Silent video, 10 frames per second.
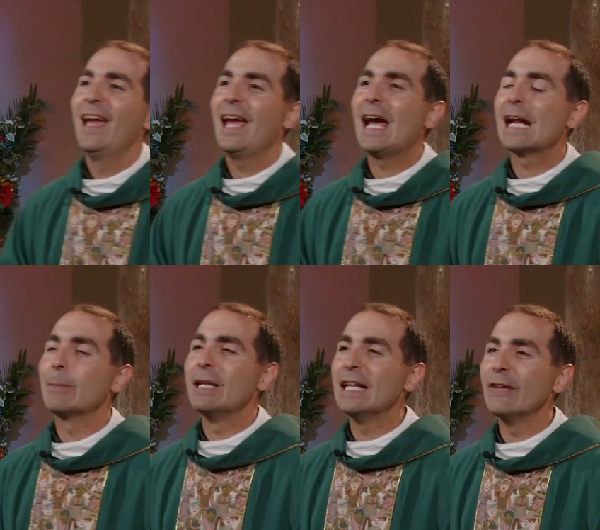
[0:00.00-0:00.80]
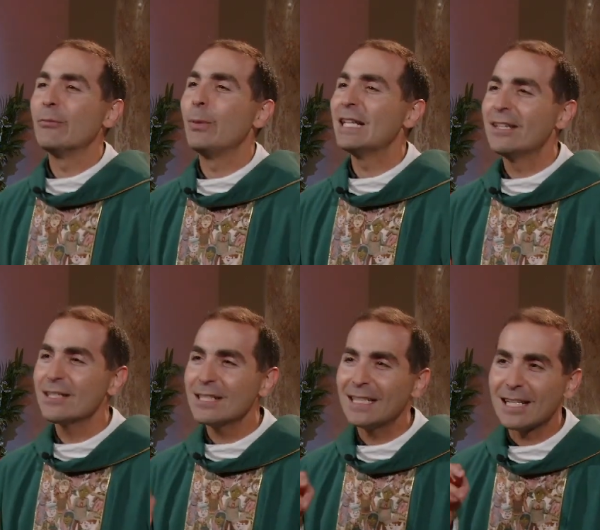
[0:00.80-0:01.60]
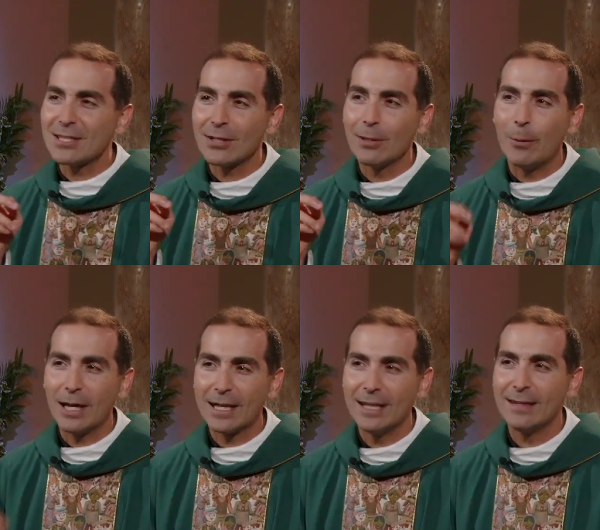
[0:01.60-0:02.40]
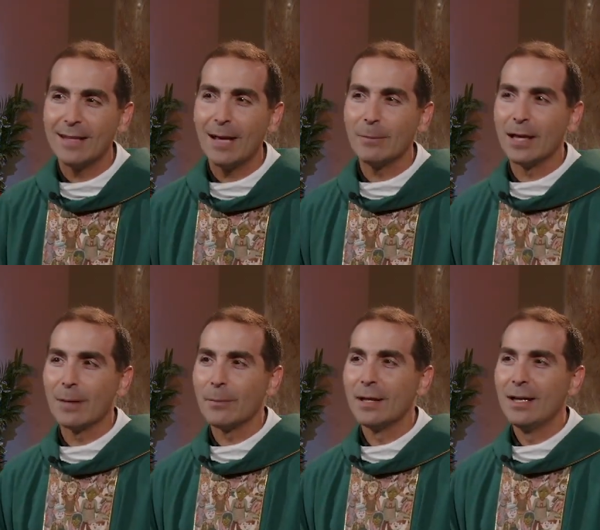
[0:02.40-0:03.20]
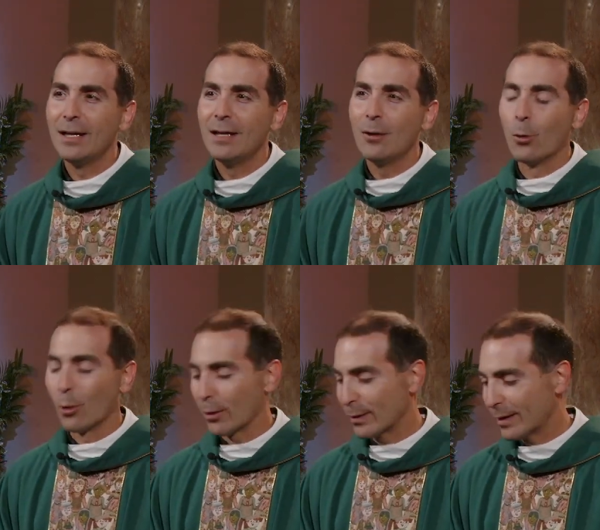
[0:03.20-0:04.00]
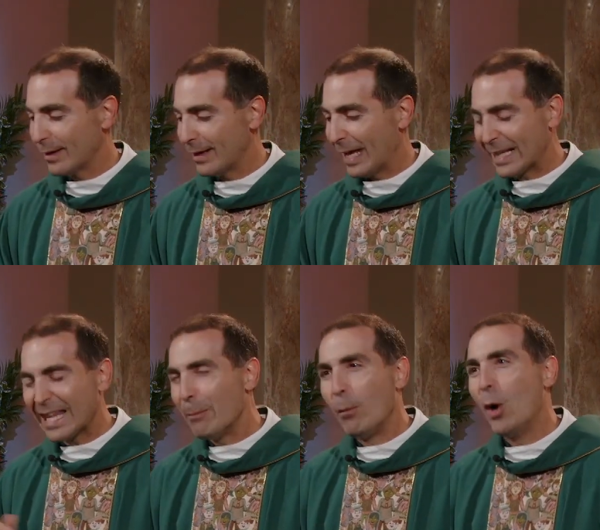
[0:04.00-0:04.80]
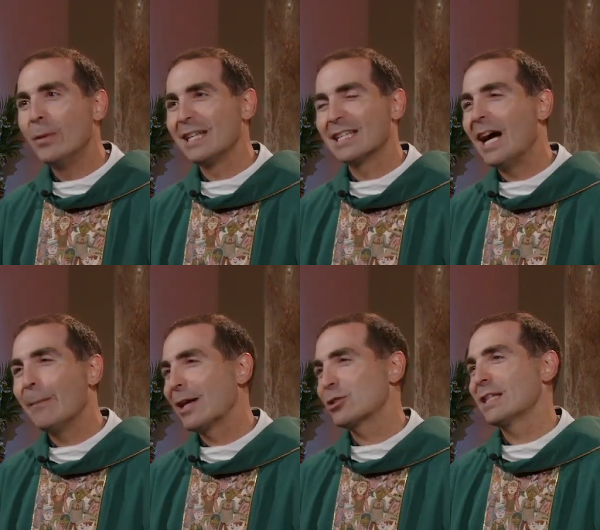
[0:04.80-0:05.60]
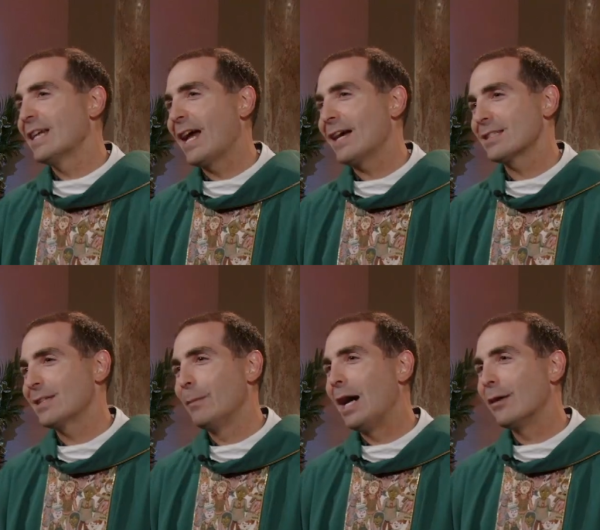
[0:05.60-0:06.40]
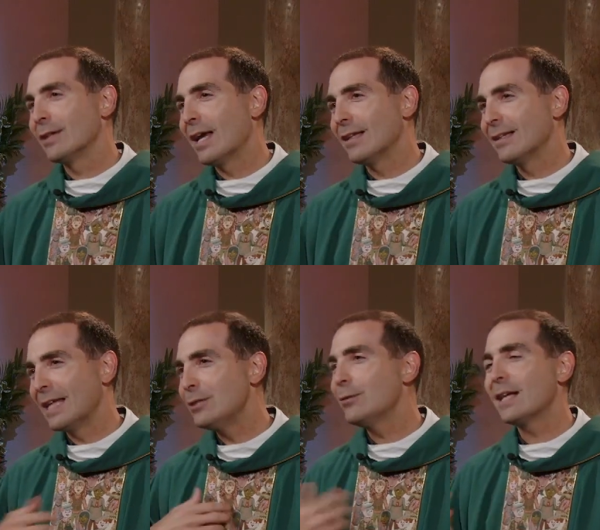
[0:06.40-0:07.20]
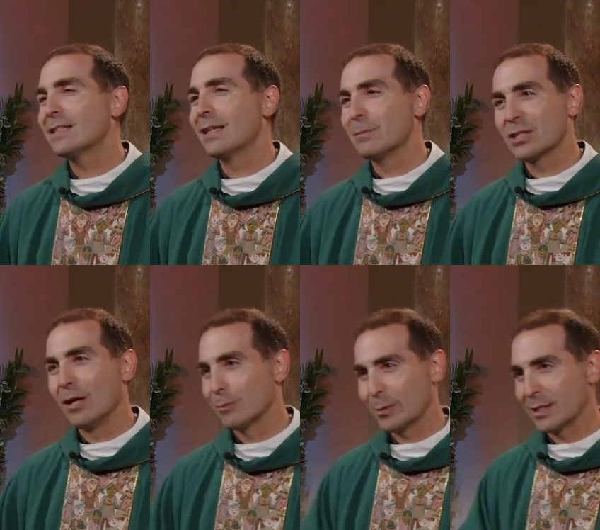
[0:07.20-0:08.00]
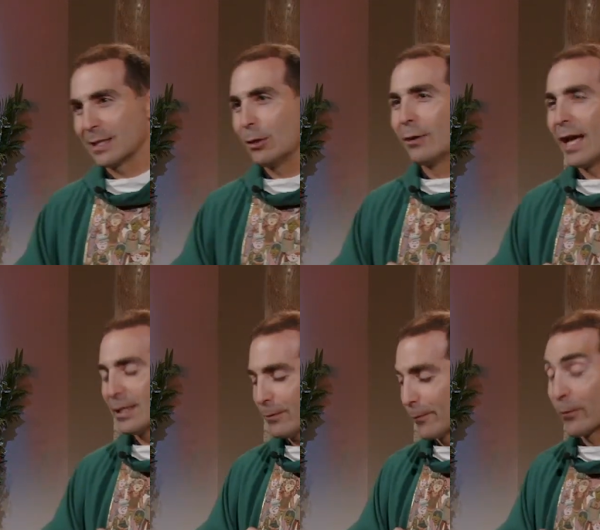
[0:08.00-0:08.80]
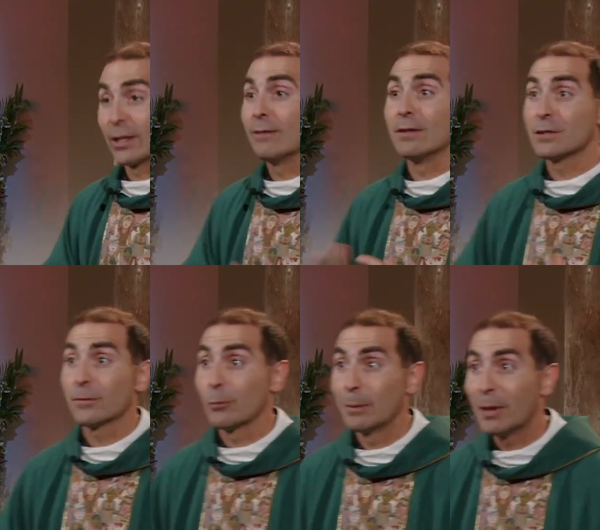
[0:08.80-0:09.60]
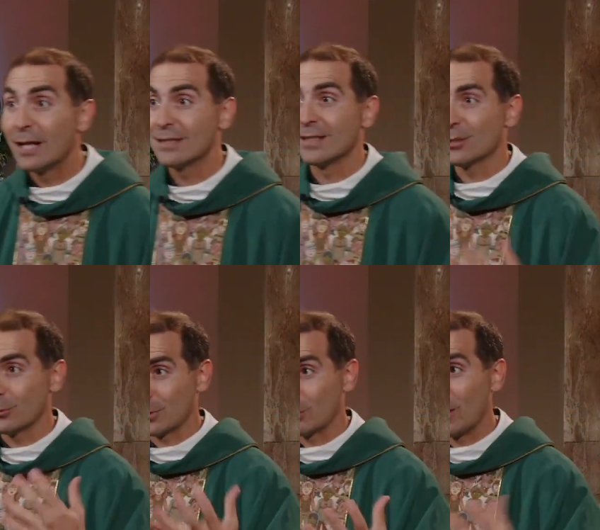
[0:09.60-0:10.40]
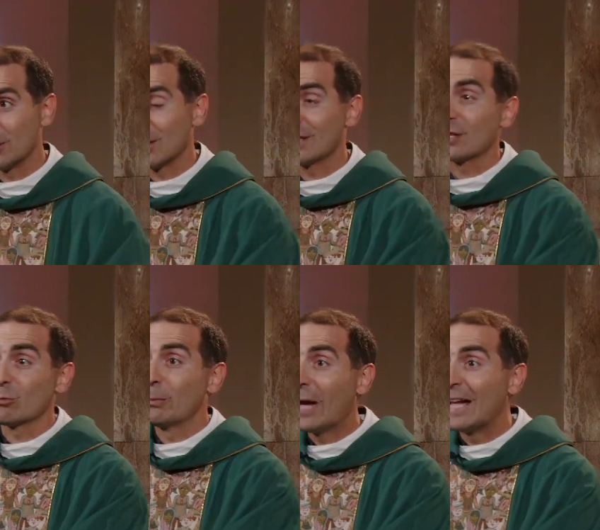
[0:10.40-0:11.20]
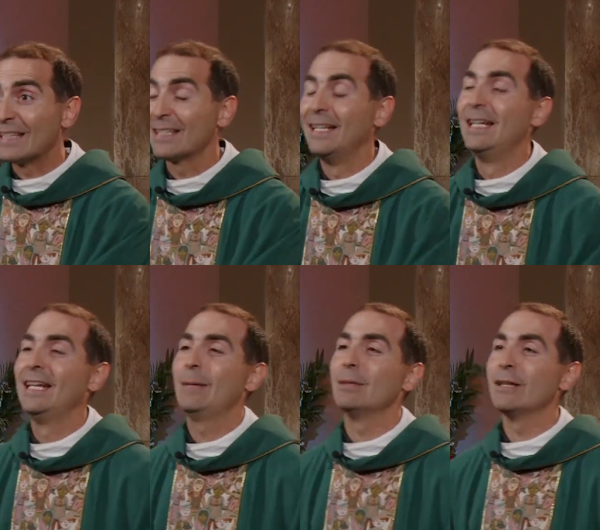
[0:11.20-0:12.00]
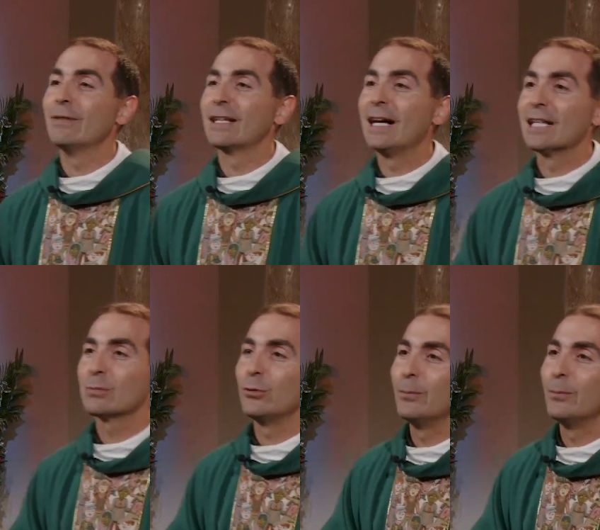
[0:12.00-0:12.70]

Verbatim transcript: Adam and Eve, but he doesn't necessarily want to condemn them, or at that moment in time actually cast them out. That they do that to themselves because they don't ask for forgiveness for repentance, which is why Jesus says repent and believe in the gospel.